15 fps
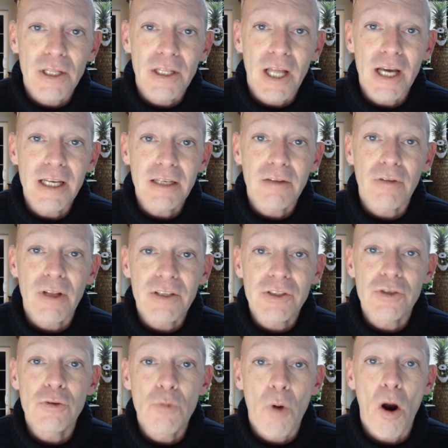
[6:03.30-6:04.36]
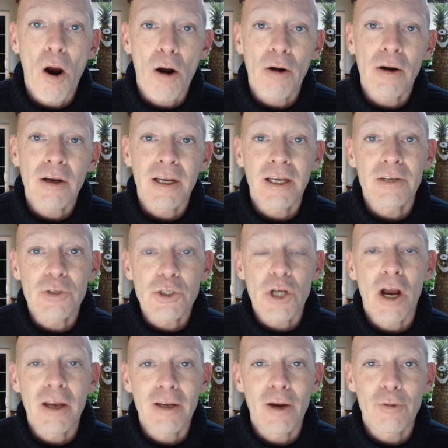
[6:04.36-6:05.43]
the light that you are can
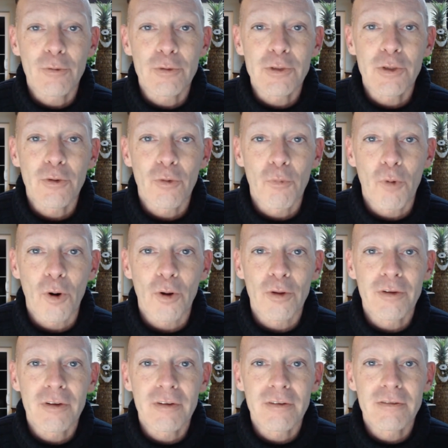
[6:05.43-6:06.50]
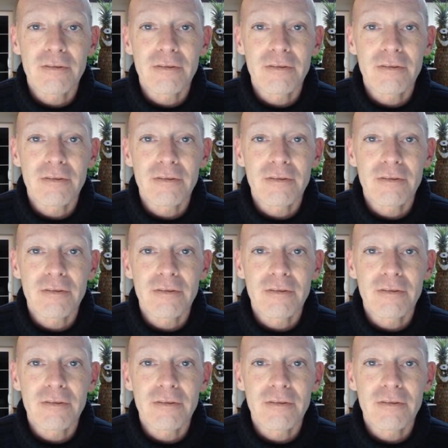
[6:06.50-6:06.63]
shine out into the world.